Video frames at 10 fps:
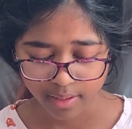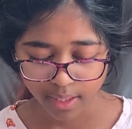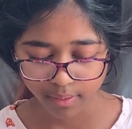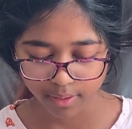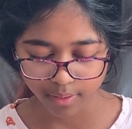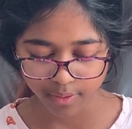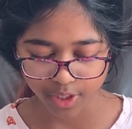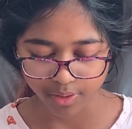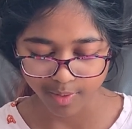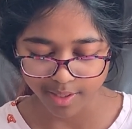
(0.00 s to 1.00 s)
They were a witch
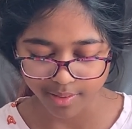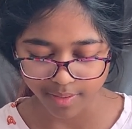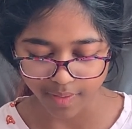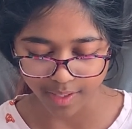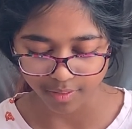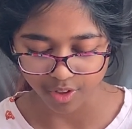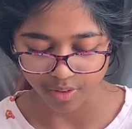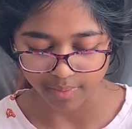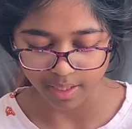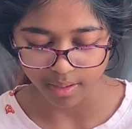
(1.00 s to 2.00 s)
and wizard, if that's what you
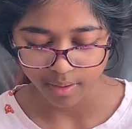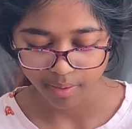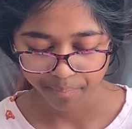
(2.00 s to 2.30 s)
mean.